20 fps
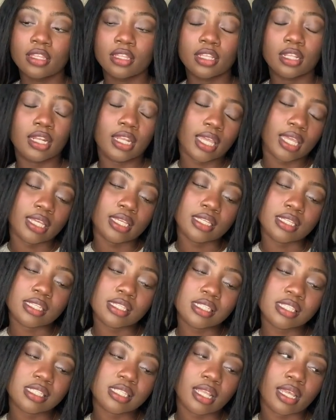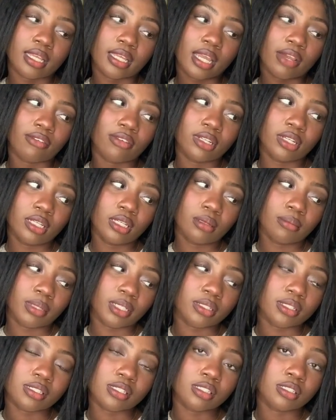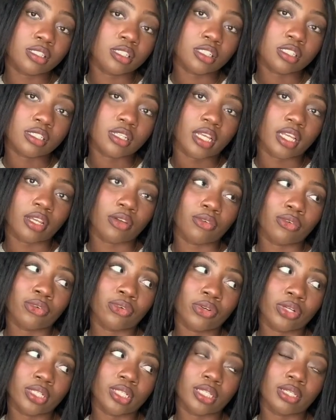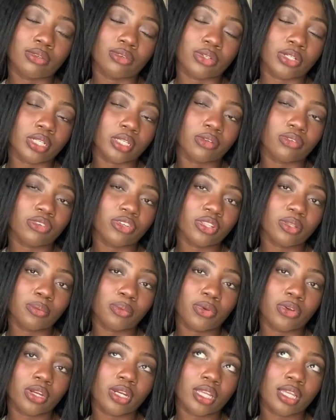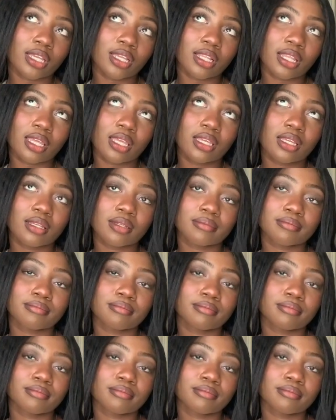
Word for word: the lace, like everything about this is just like really, really, really pretty. Like,